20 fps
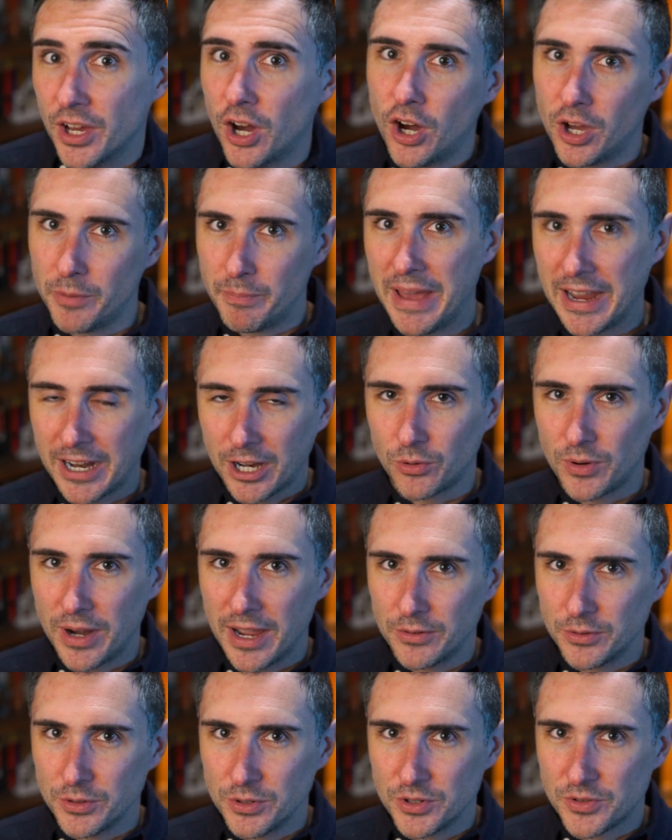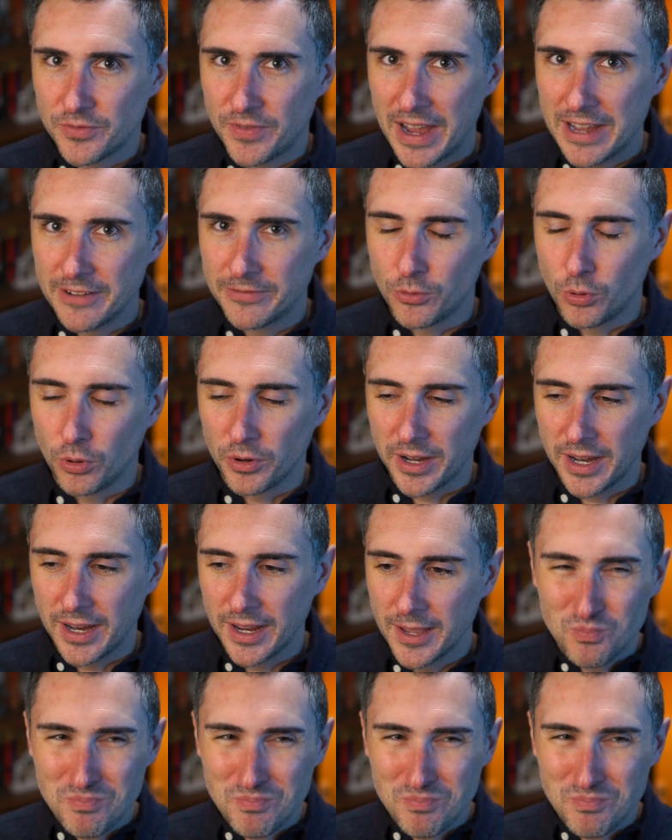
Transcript: on Baccarat Rouge 540.